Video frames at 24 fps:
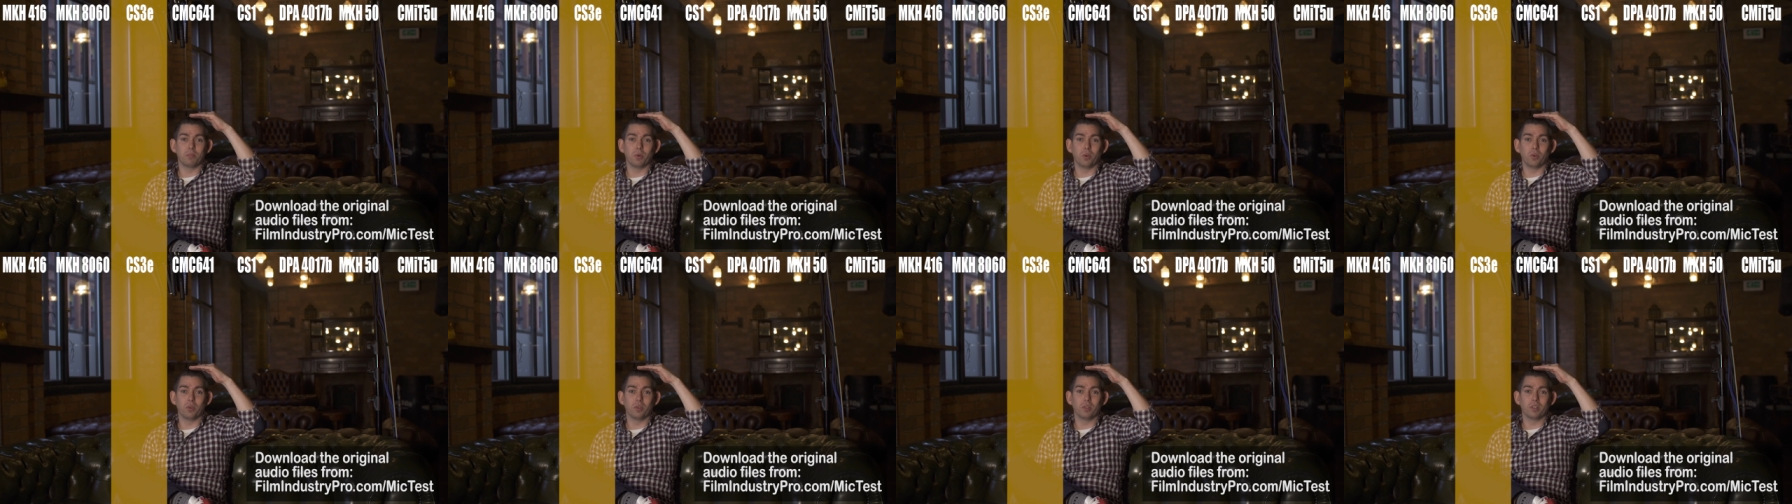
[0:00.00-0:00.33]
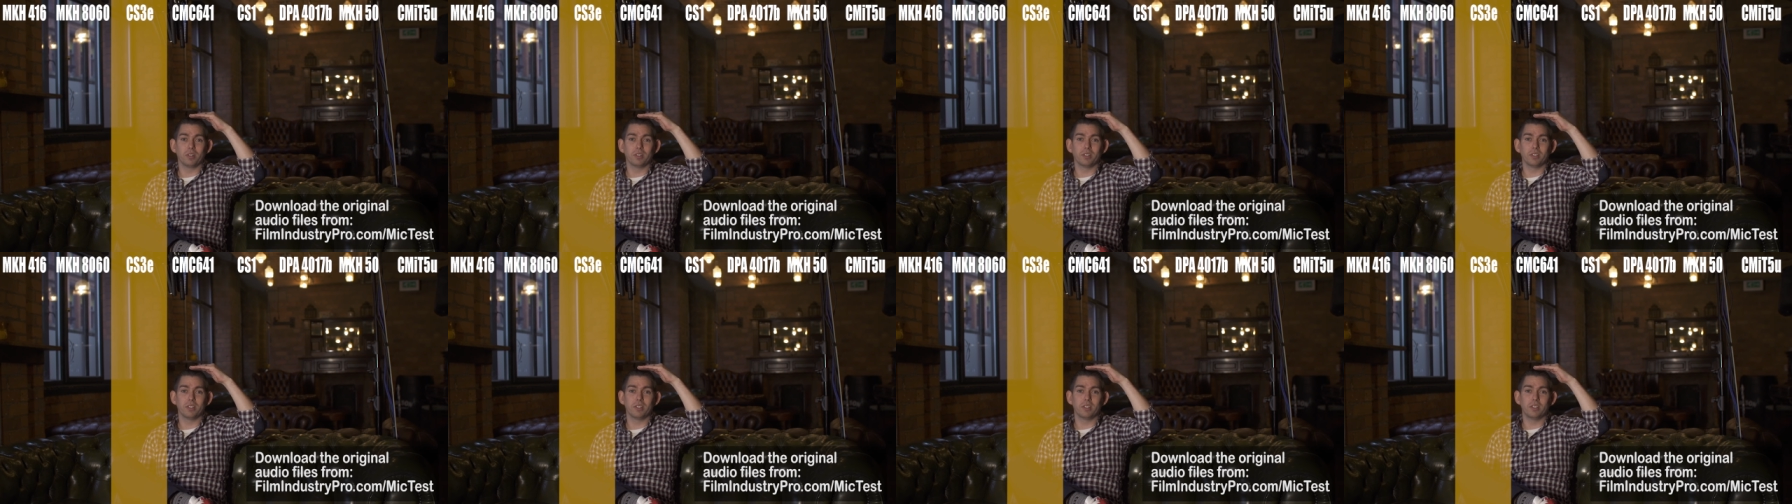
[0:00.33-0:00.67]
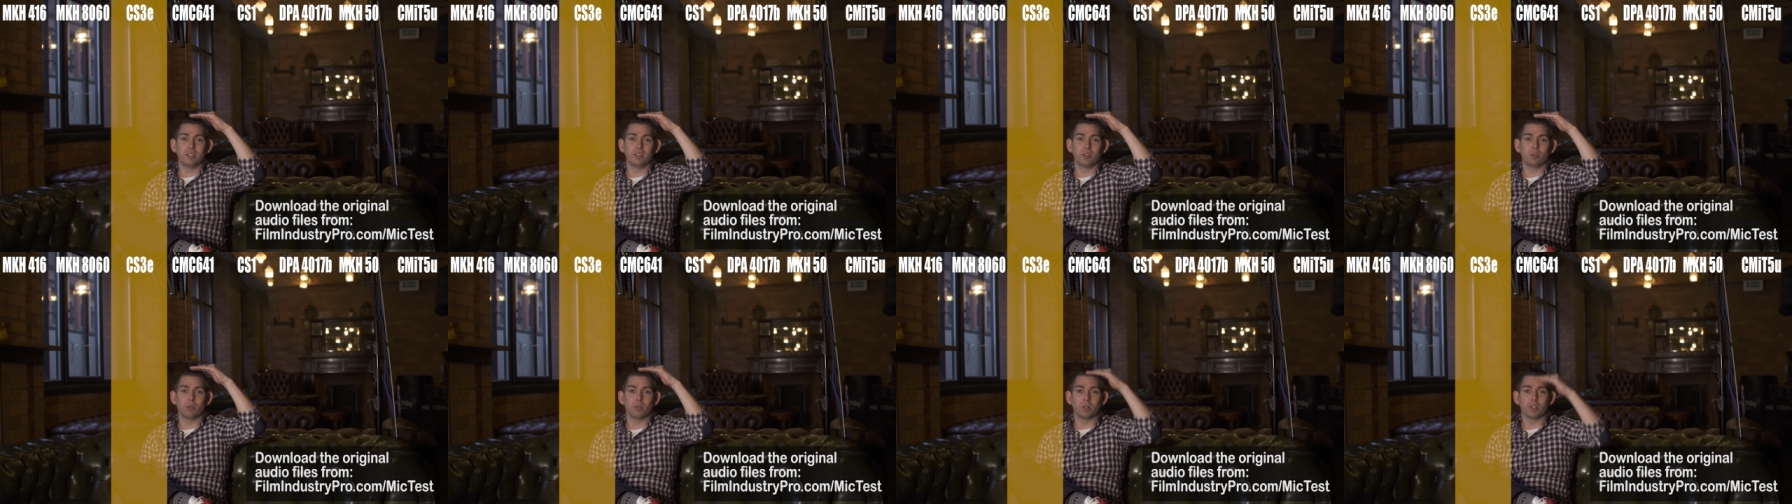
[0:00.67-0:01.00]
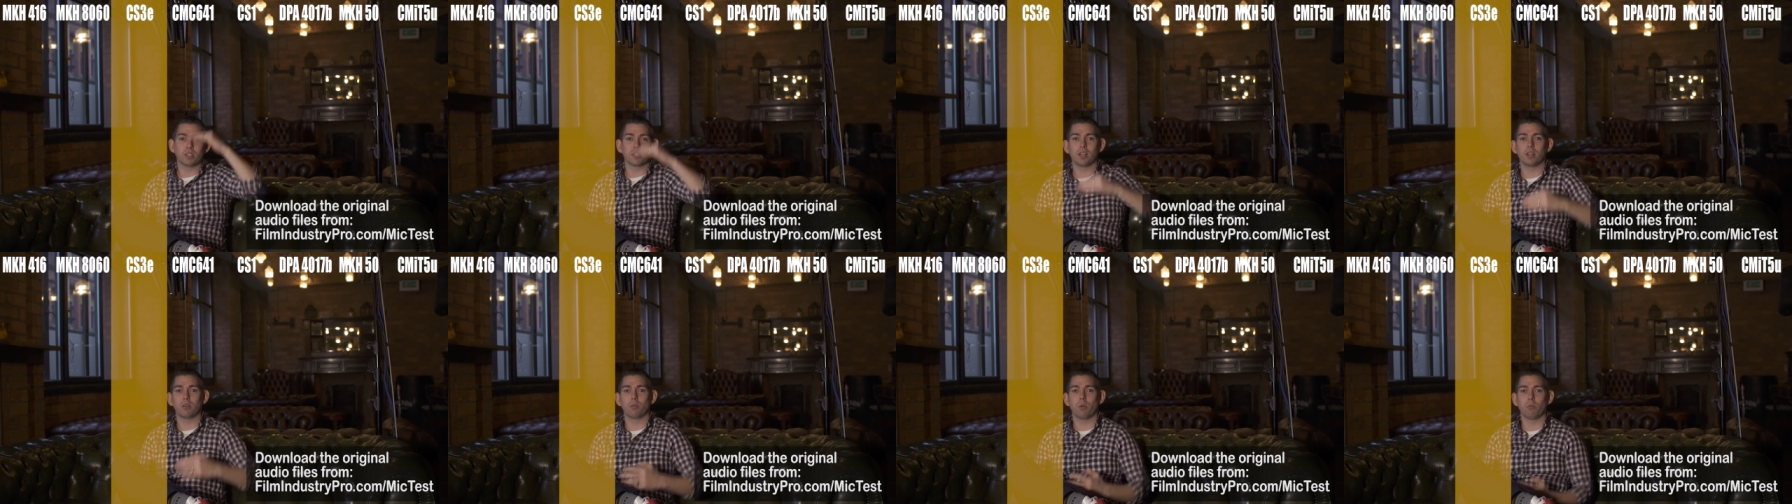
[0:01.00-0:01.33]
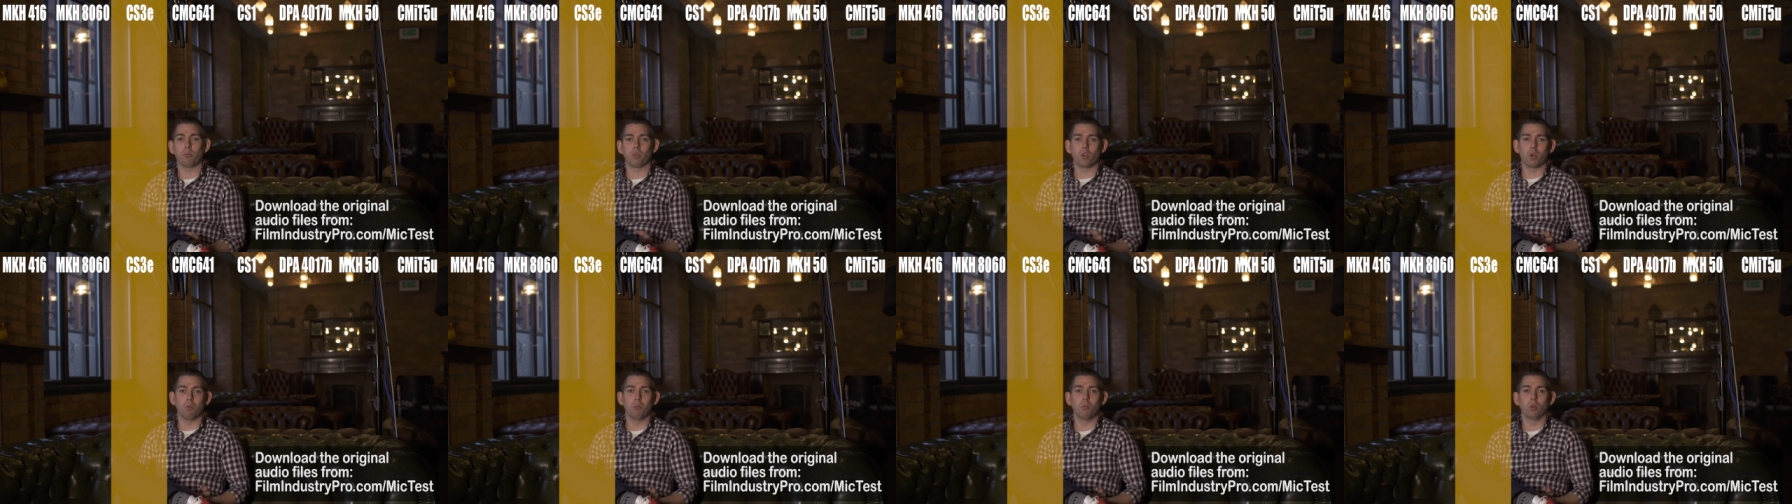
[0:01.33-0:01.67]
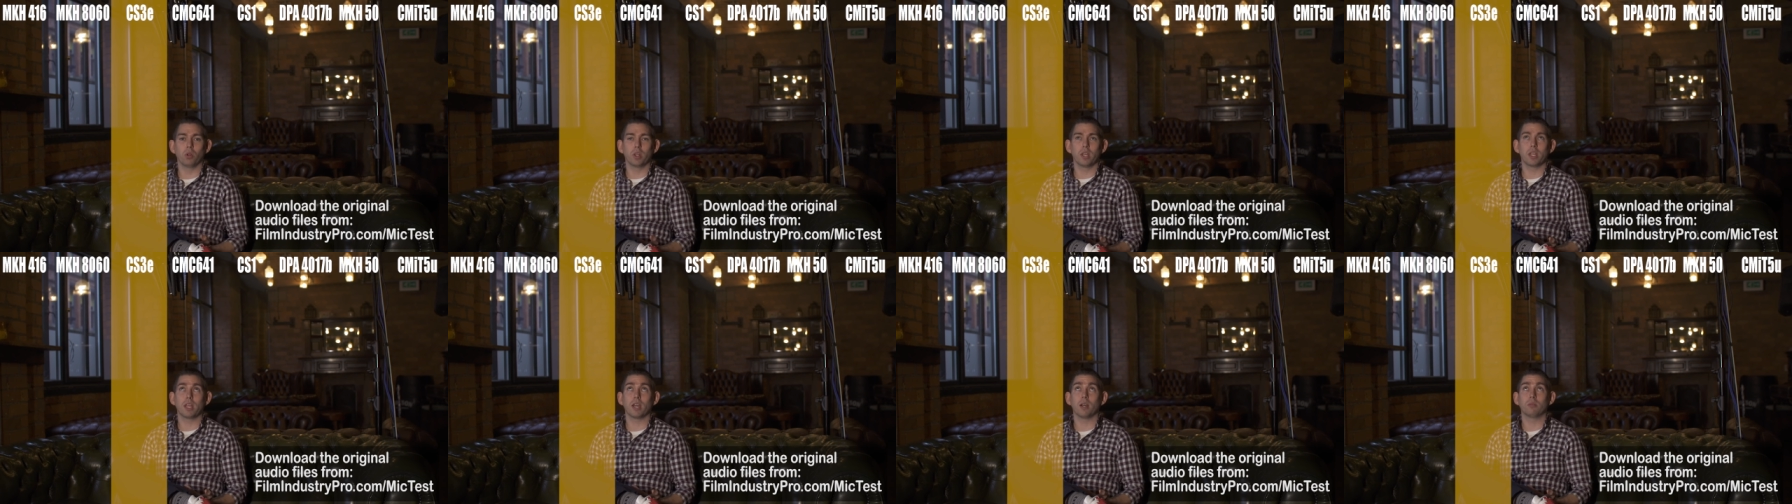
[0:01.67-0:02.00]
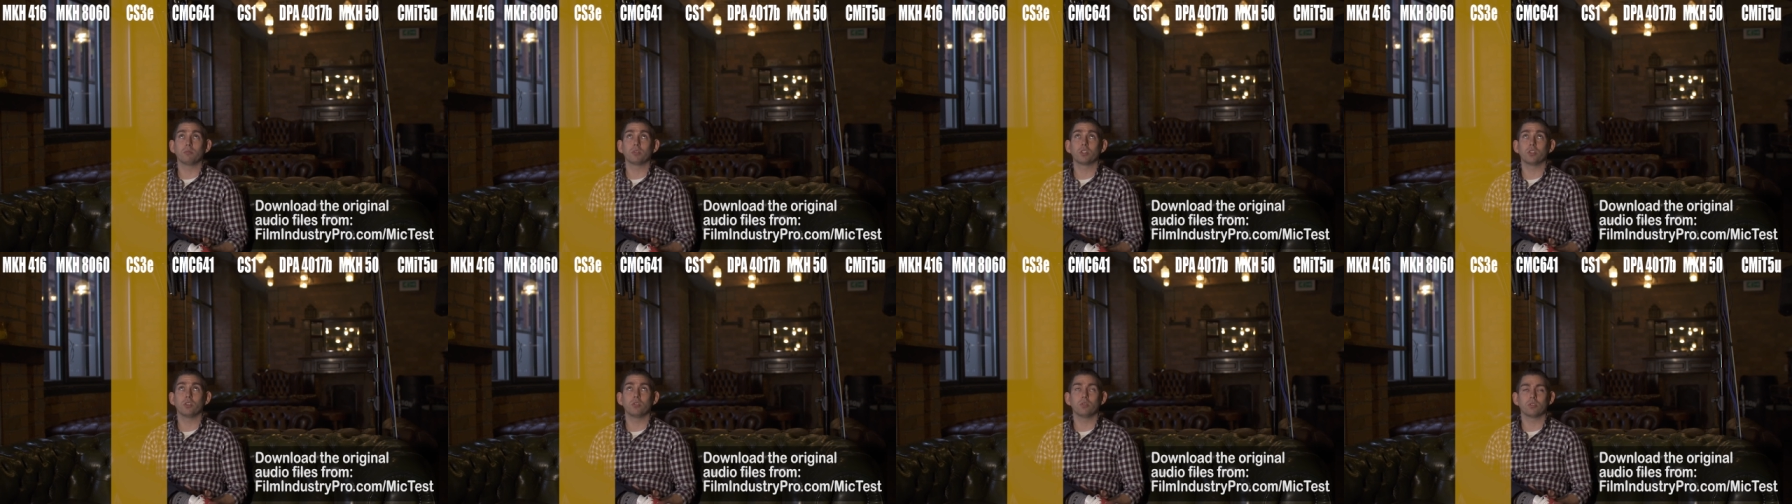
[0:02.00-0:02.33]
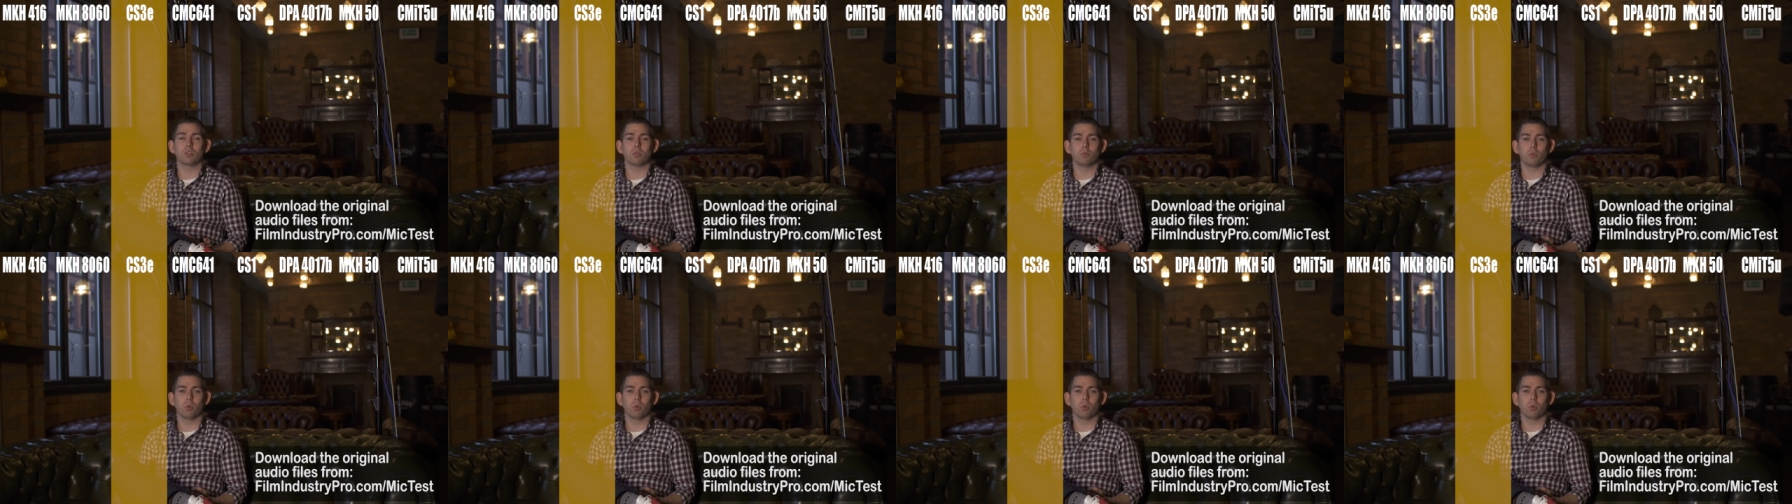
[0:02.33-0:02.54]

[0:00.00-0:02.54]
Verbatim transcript: But you know what it's like when we've got multicam shoots